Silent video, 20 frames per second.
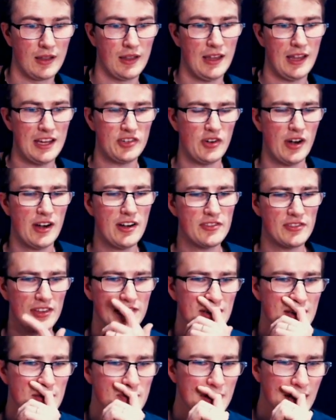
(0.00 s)
Adriano says,
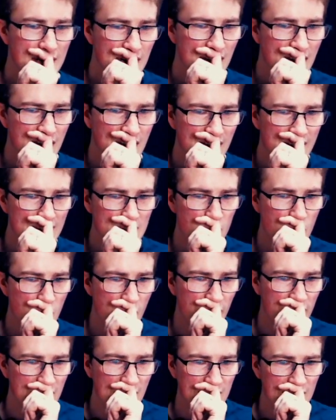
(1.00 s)
seems like art is a
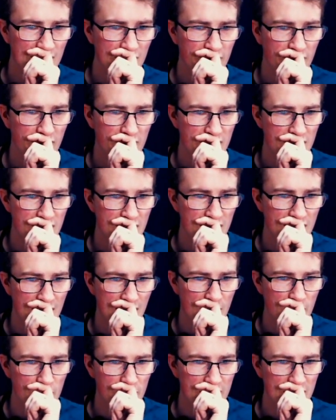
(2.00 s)
perfect candidate for the
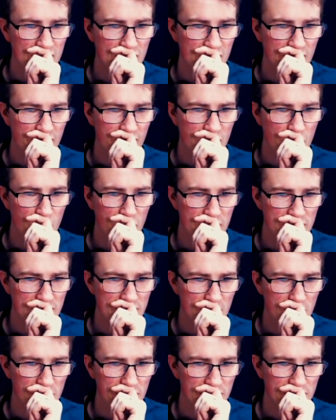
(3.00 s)
application of the
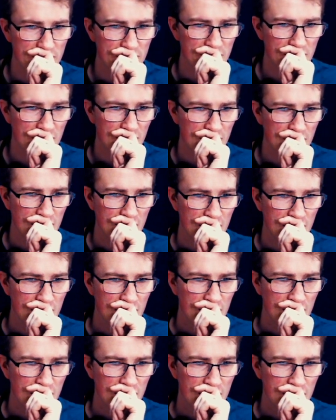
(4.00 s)
principles,
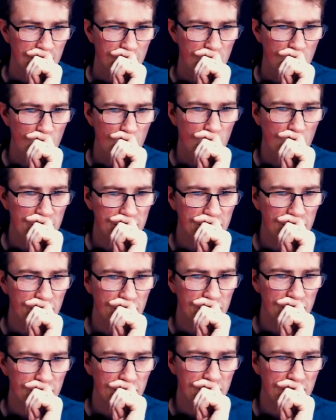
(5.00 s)
but one
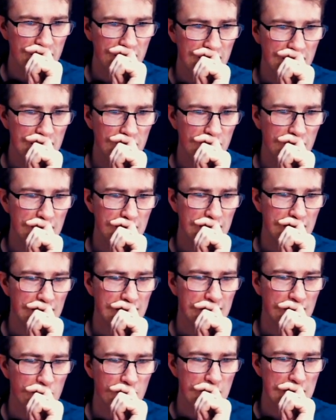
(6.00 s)
crucial thing you need
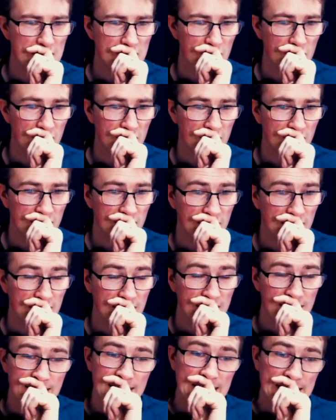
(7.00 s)
is a mentor.
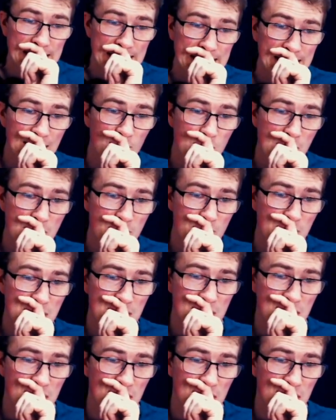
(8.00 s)
That might be